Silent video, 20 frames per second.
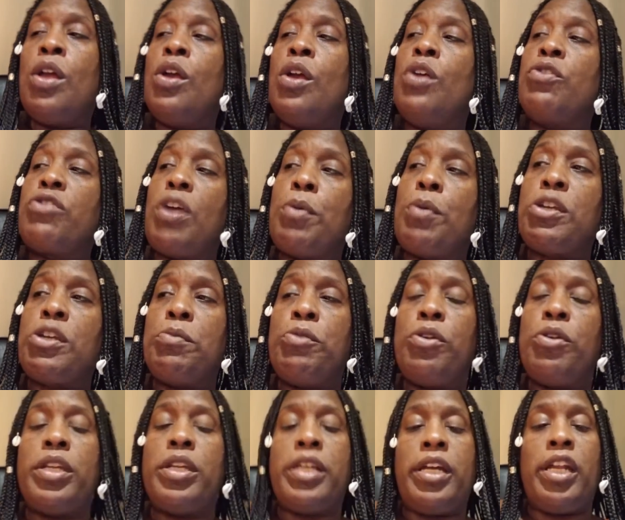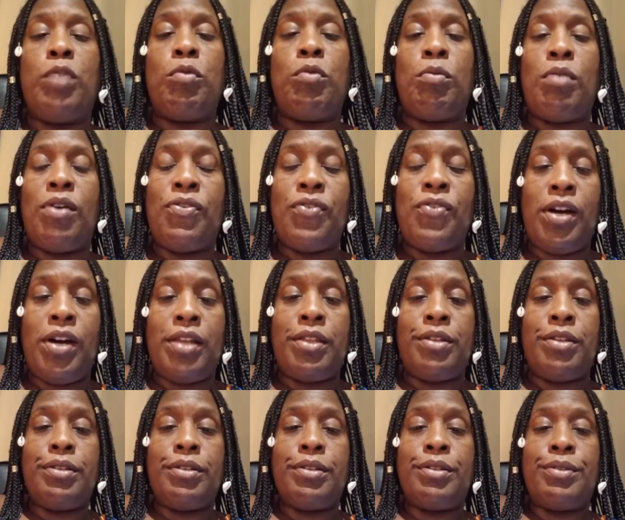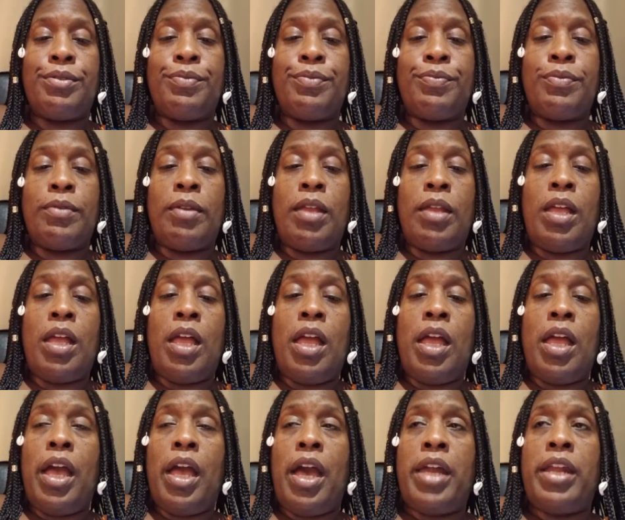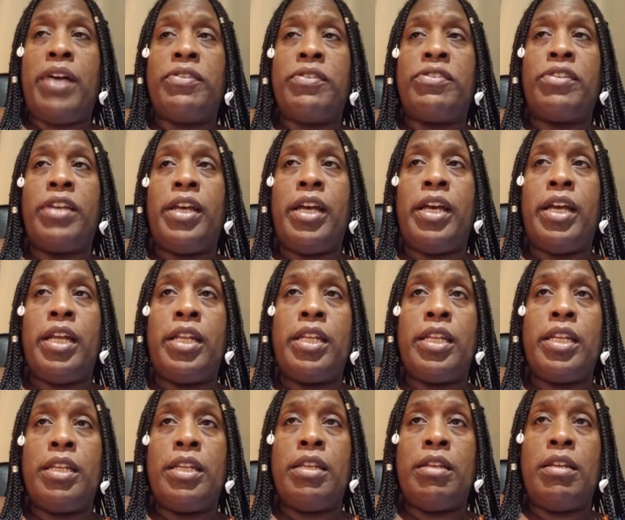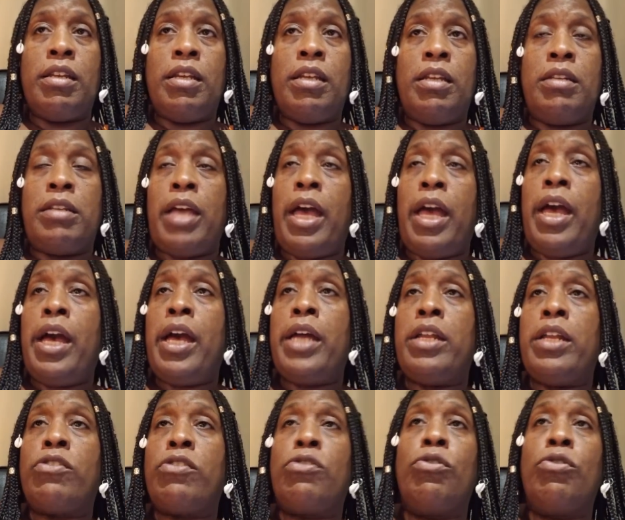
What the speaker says: So I'm communicating with my father, and I said, Dad, the